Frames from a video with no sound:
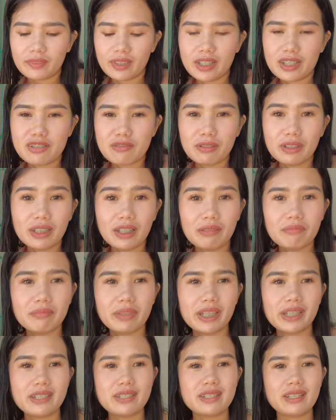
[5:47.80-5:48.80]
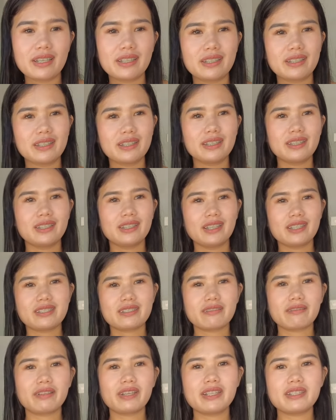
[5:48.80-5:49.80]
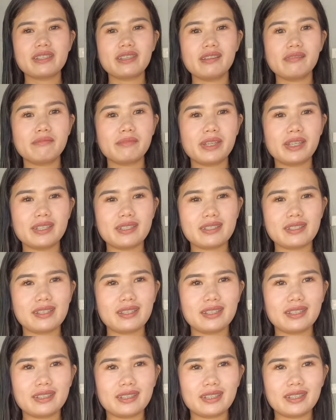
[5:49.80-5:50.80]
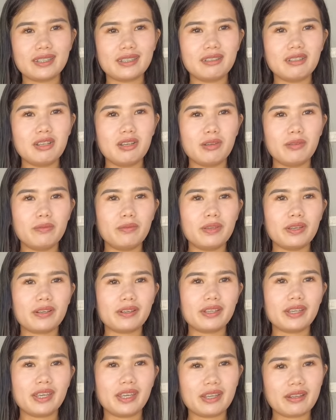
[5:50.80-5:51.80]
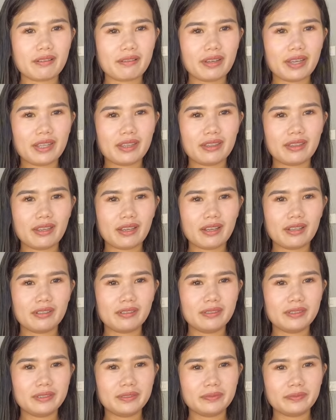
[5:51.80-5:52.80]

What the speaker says: It's really amazing. It's crazy amazing that we are here right now.